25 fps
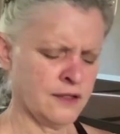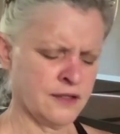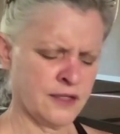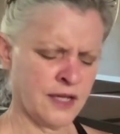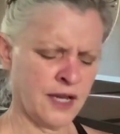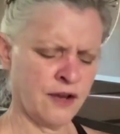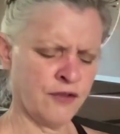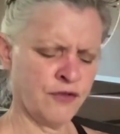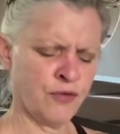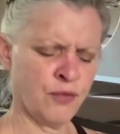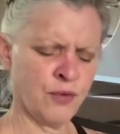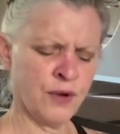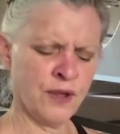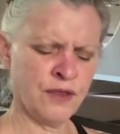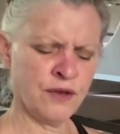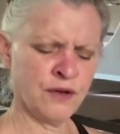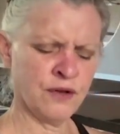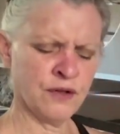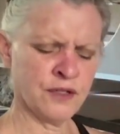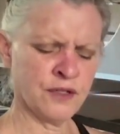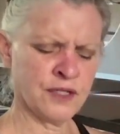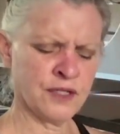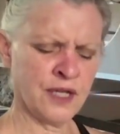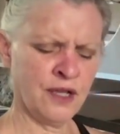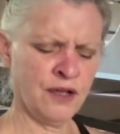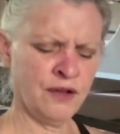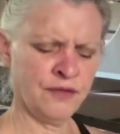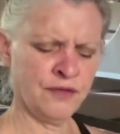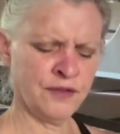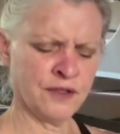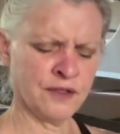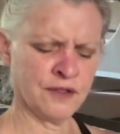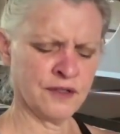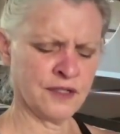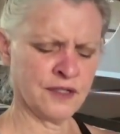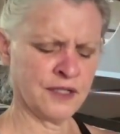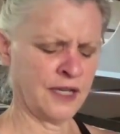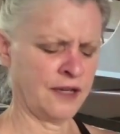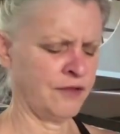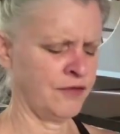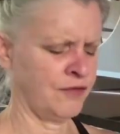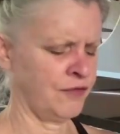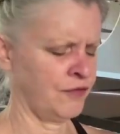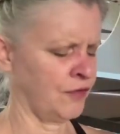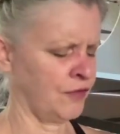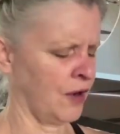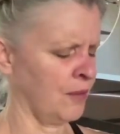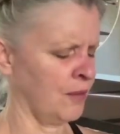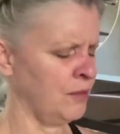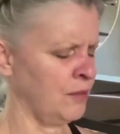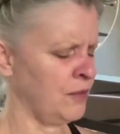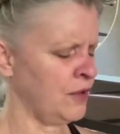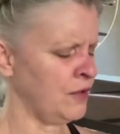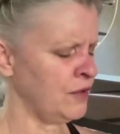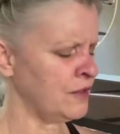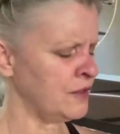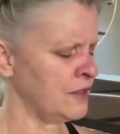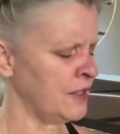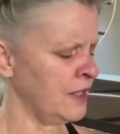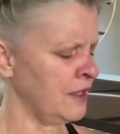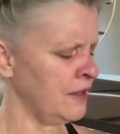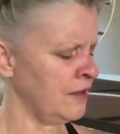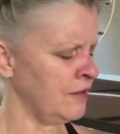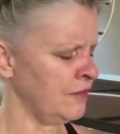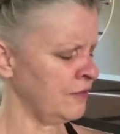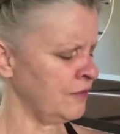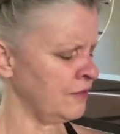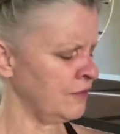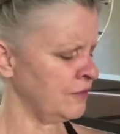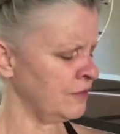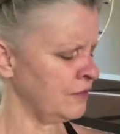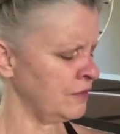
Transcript: Safe with yourself and safe from yourself?